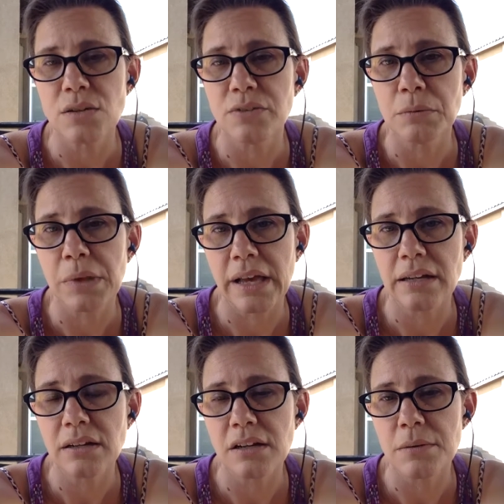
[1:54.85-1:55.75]
So if you're
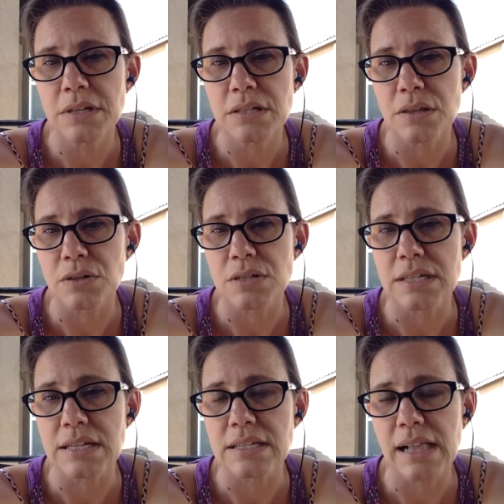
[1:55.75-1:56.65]
planning on coming to
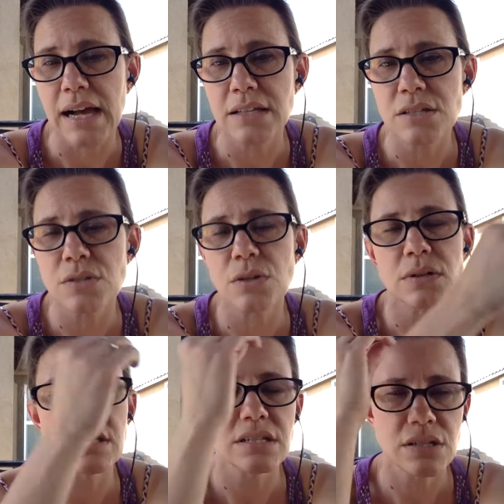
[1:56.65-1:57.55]
Thursday's class, you
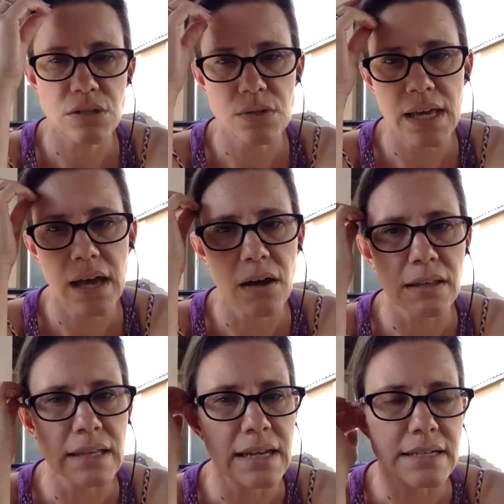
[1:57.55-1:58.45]
don't need to do that
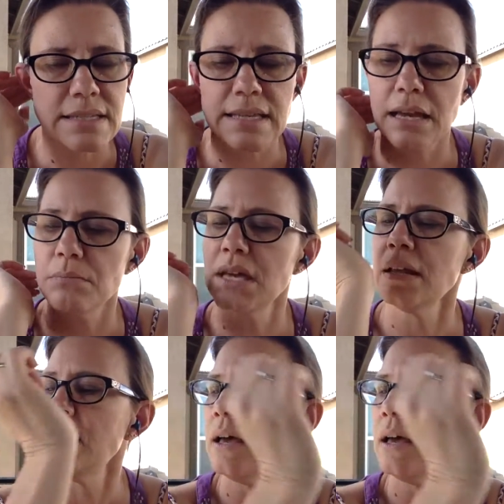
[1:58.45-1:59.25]
online assignment.